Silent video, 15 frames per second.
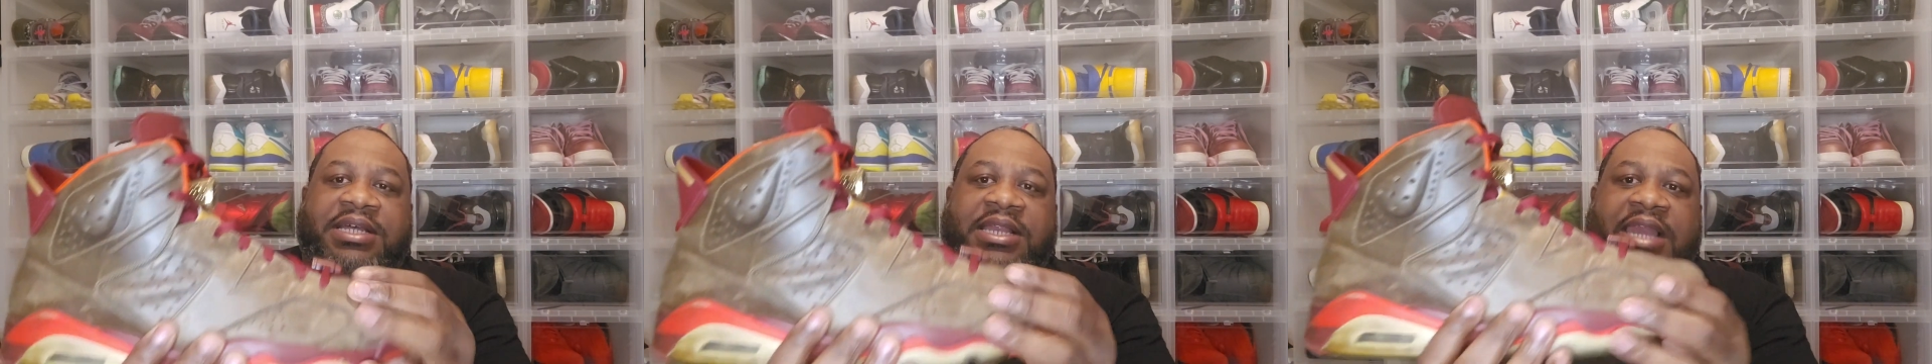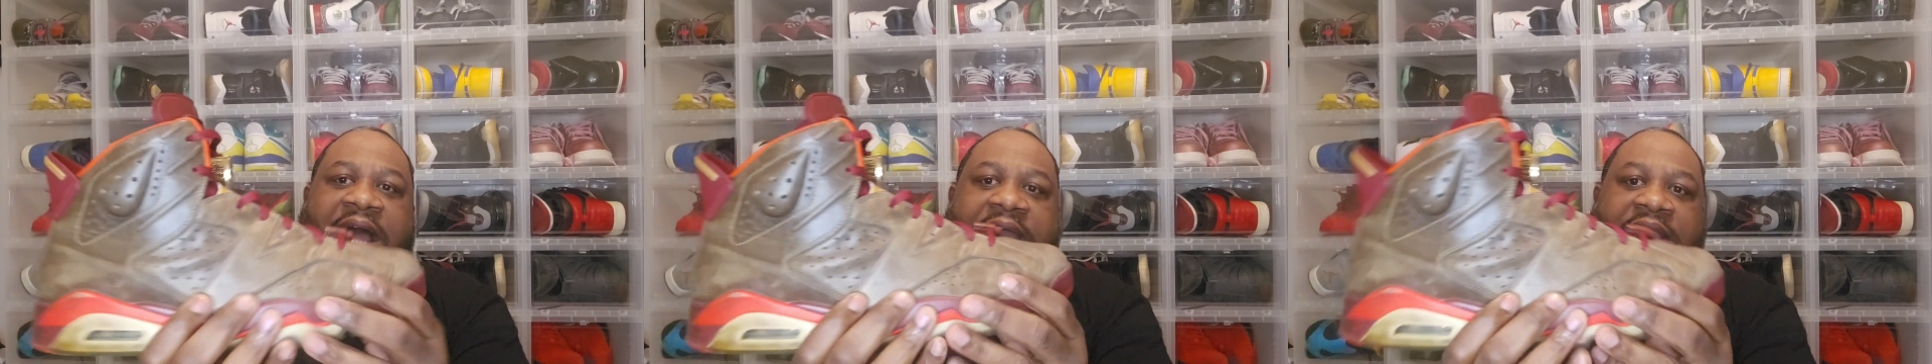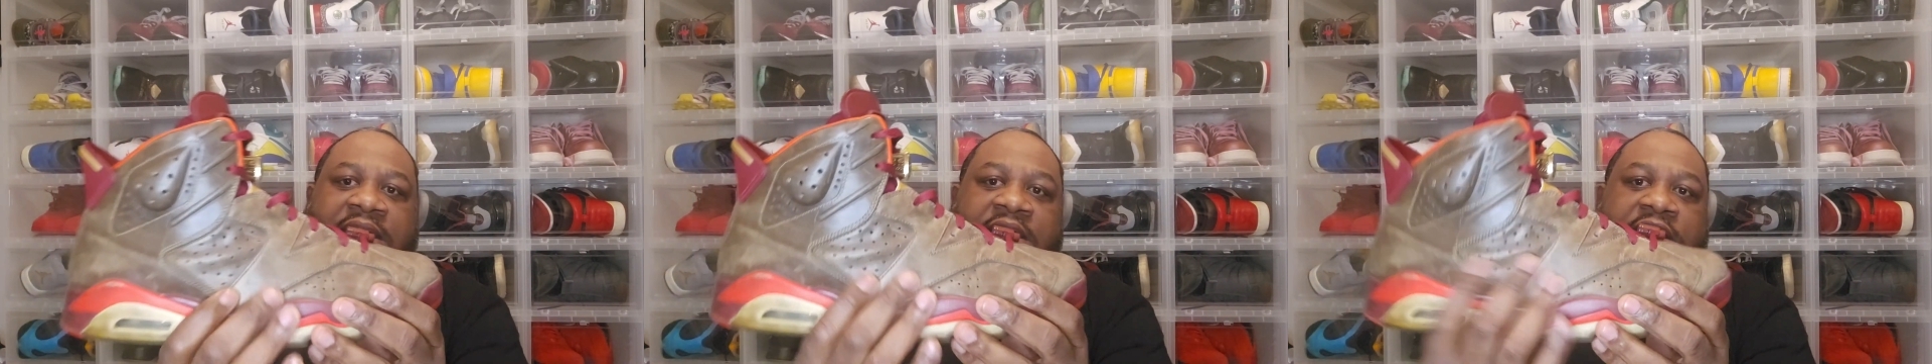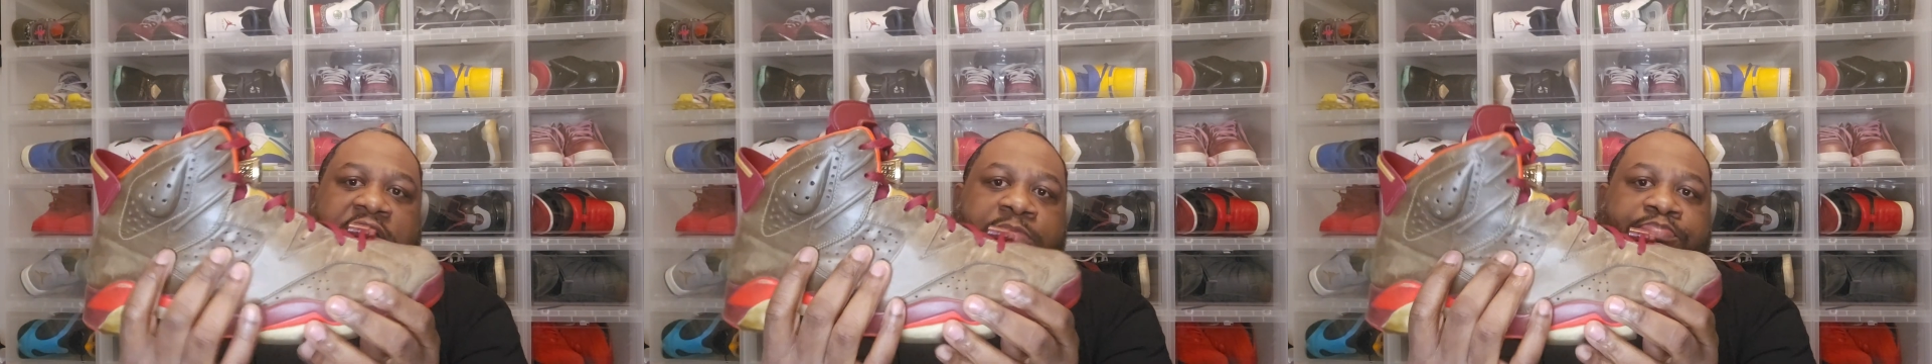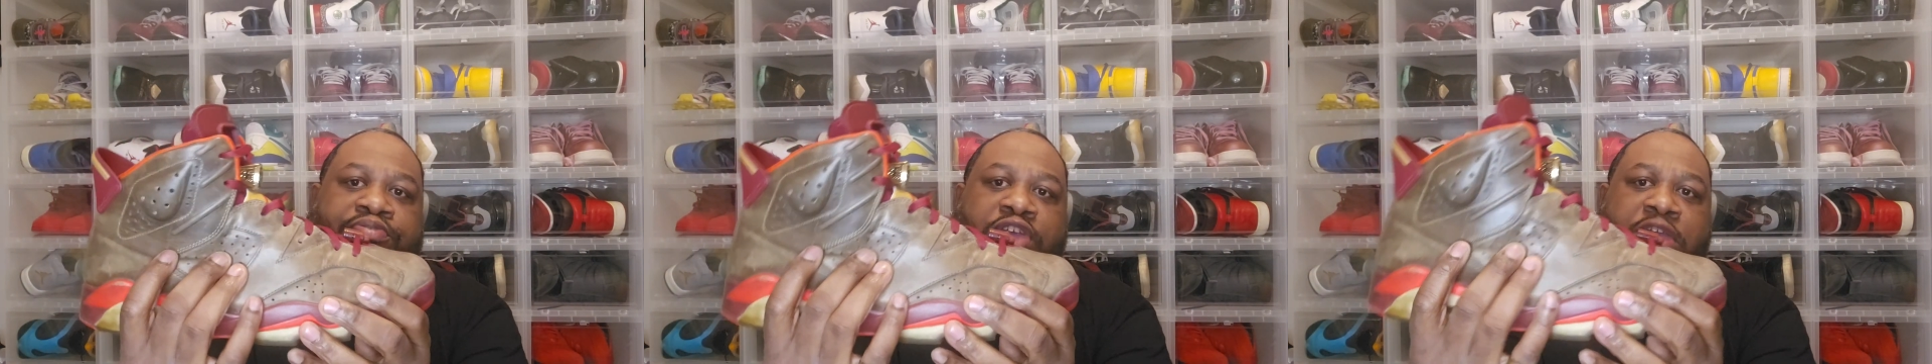like
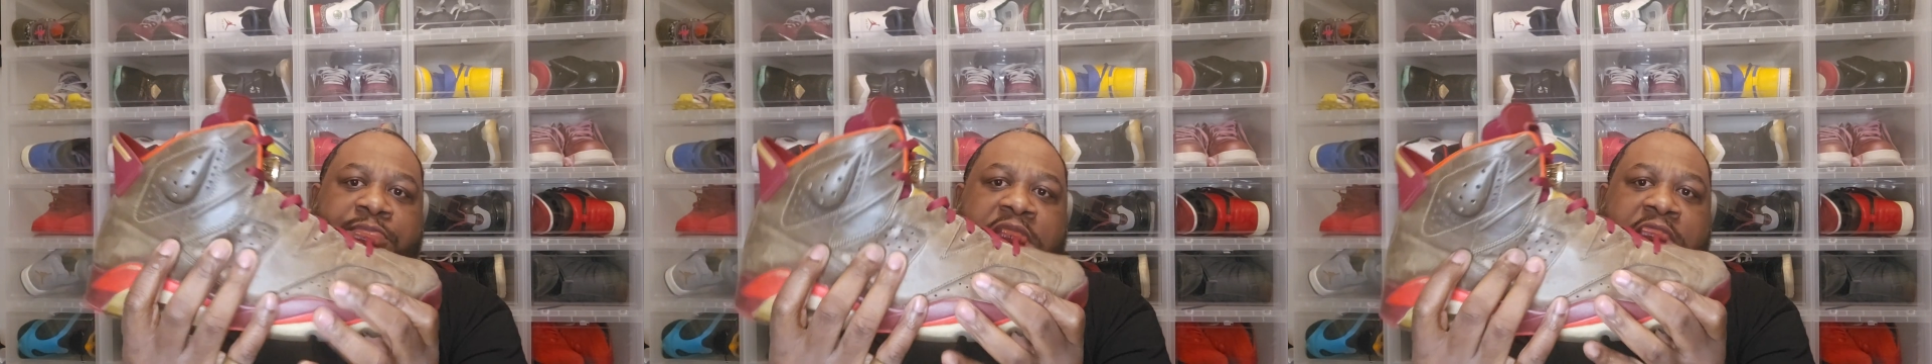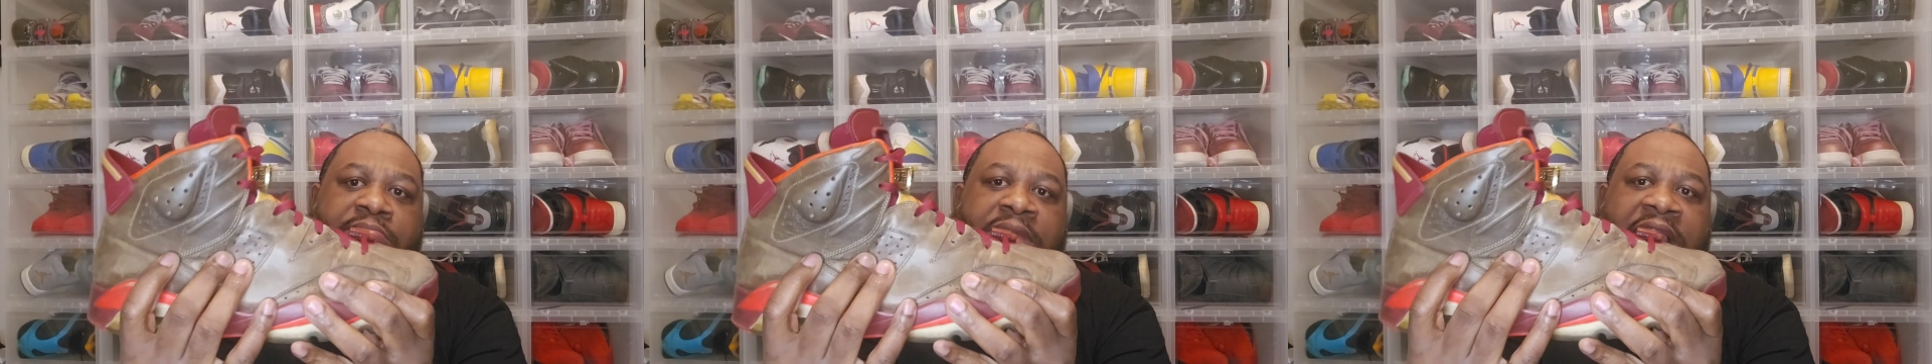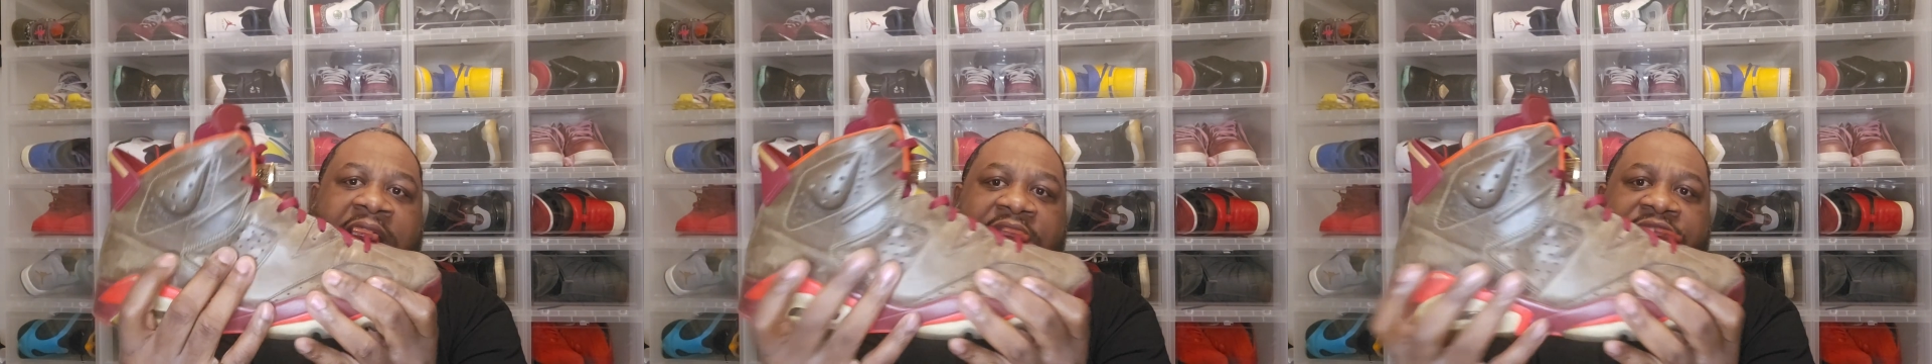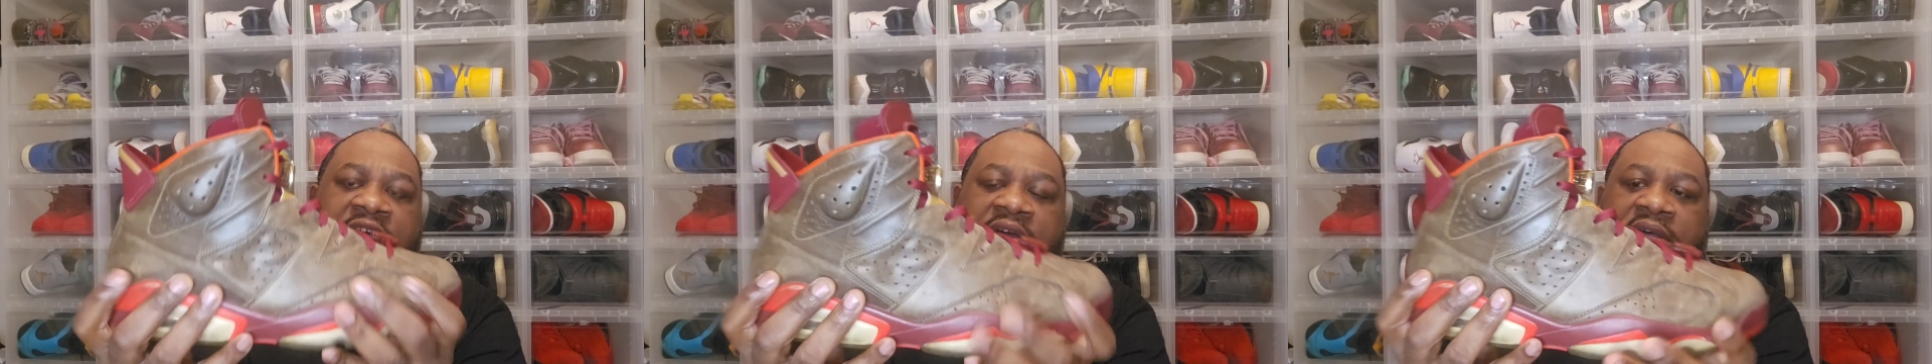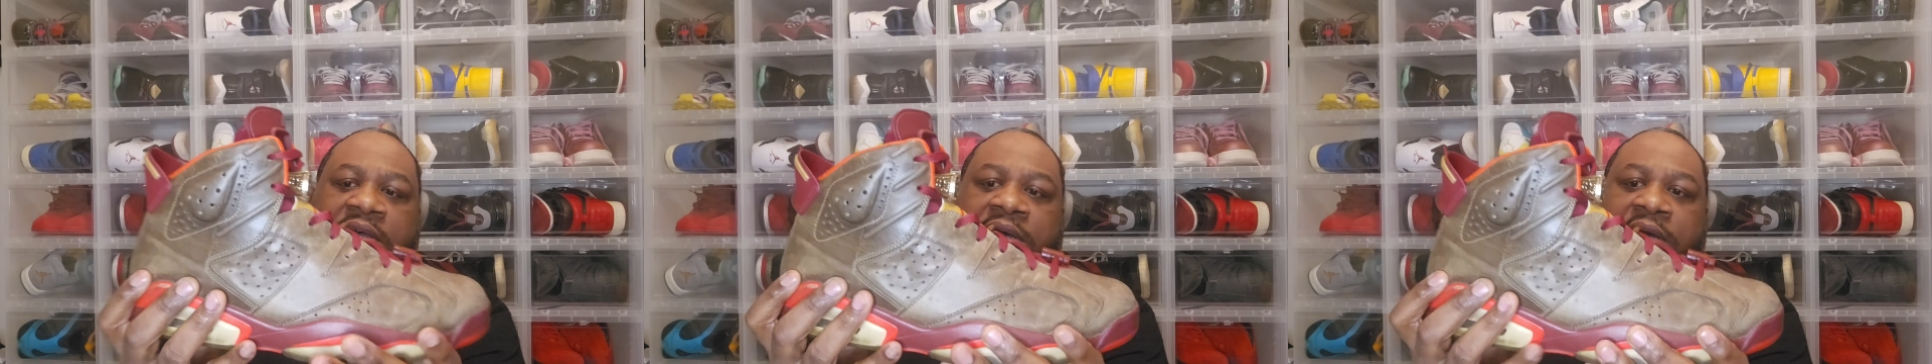premium leather.